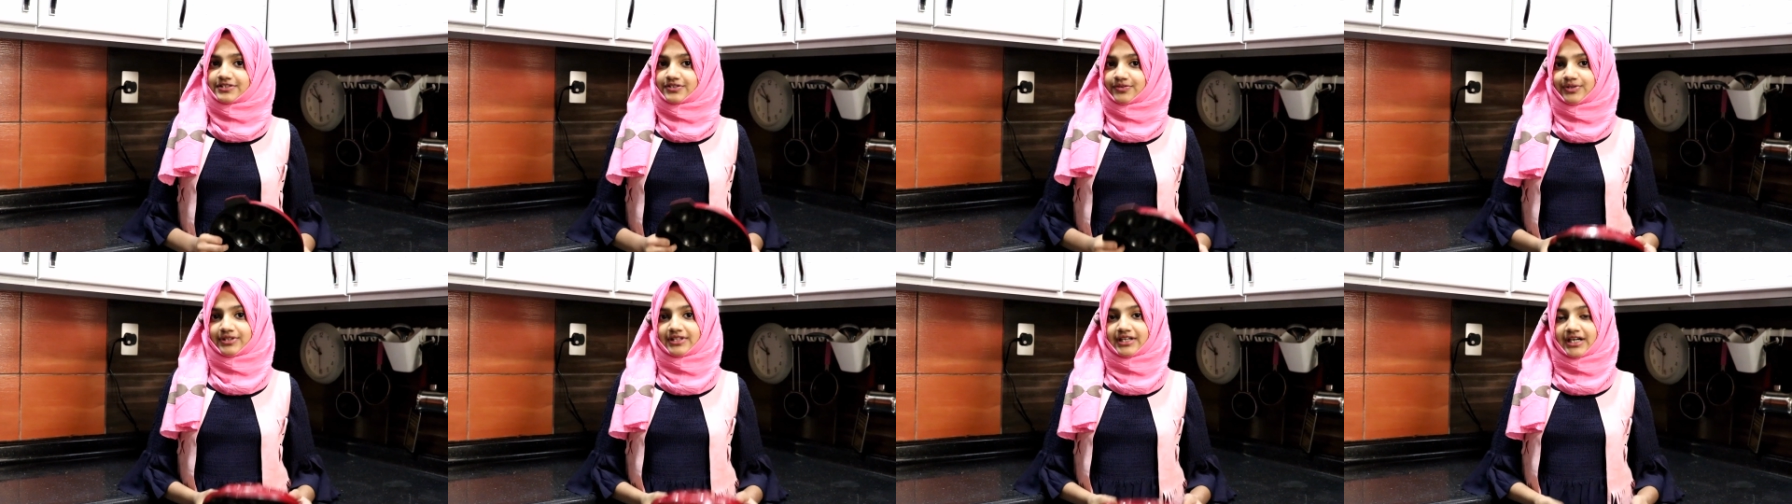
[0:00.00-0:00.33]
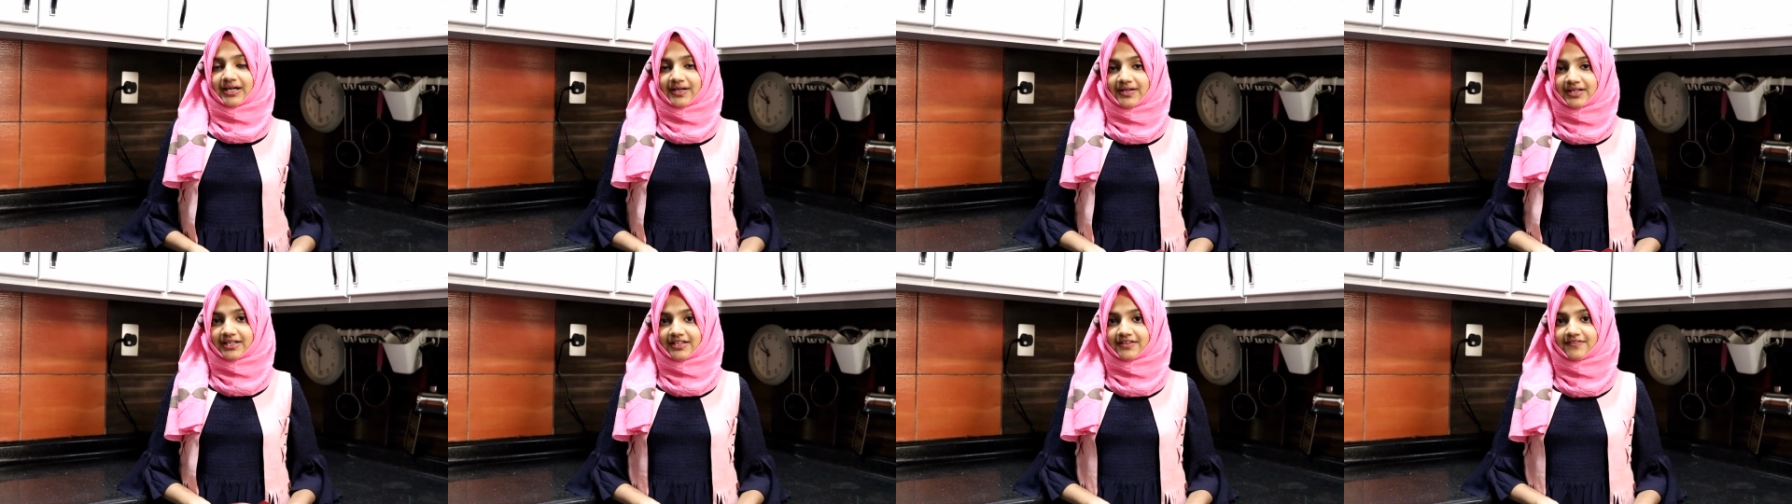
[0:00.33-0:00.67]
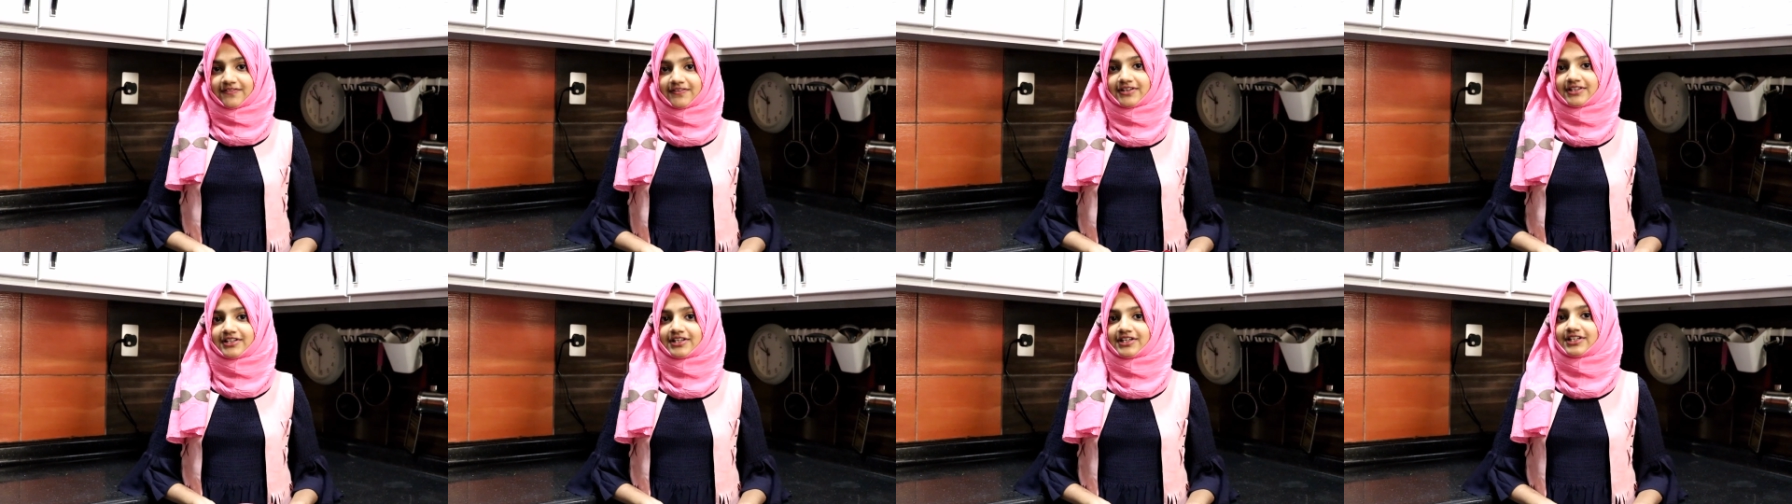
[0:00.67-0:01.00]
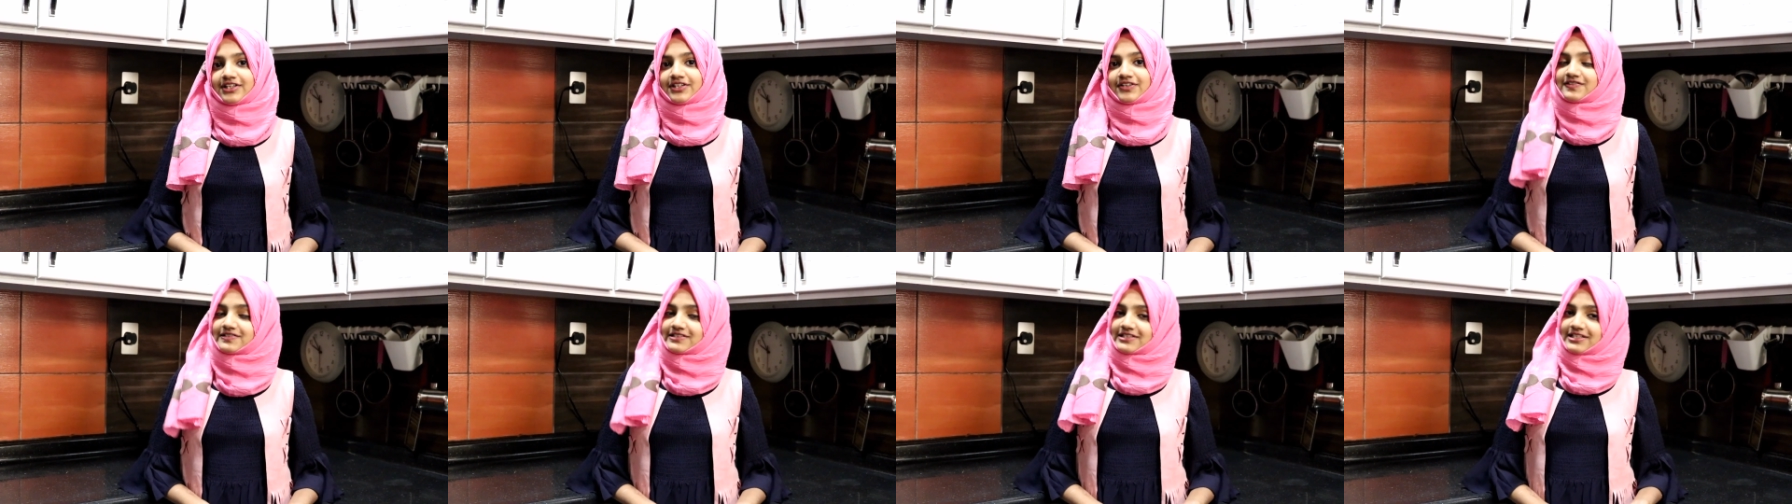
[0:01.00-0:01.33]
so without any further
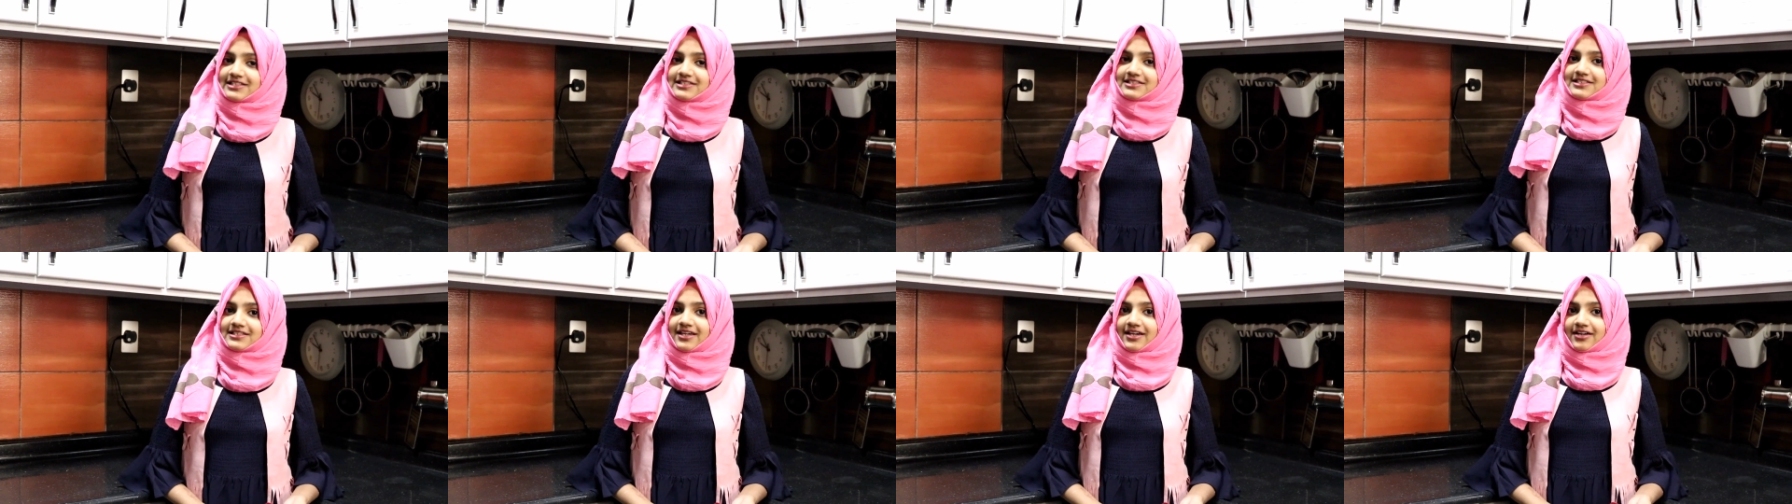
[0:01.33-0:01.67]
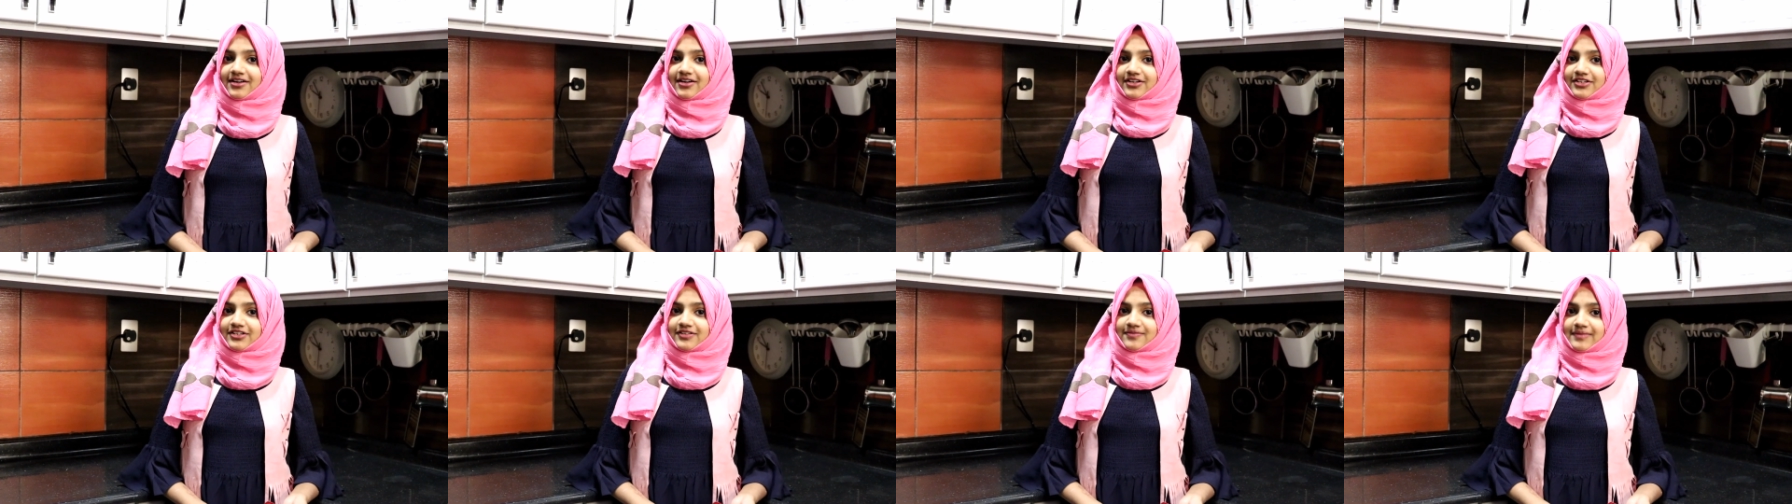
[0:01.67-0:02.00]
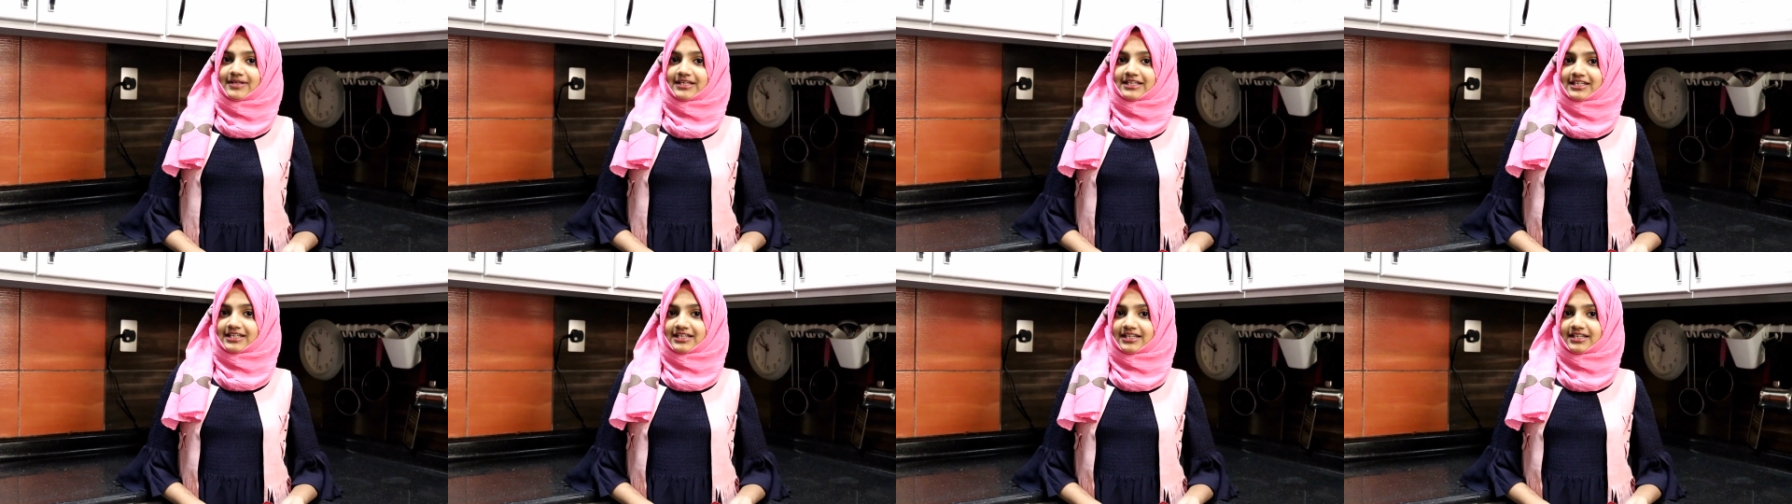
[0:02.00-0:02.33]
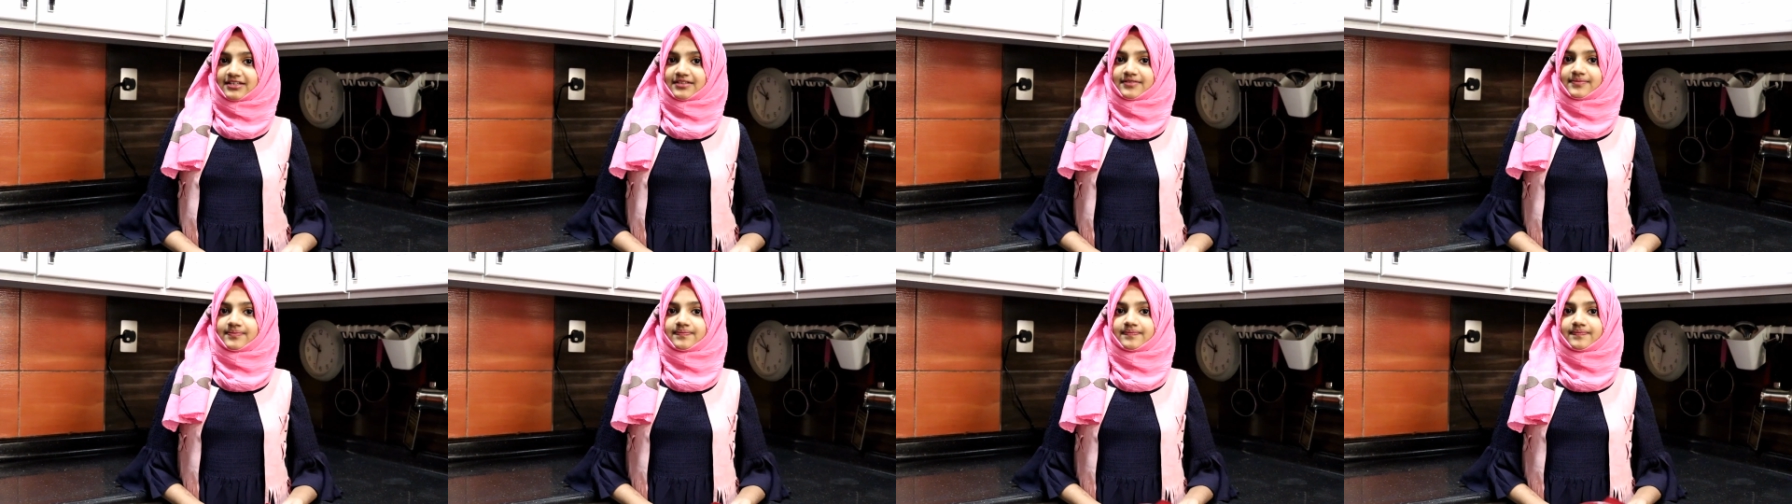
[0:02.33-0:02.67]
ado, let's get on to making it.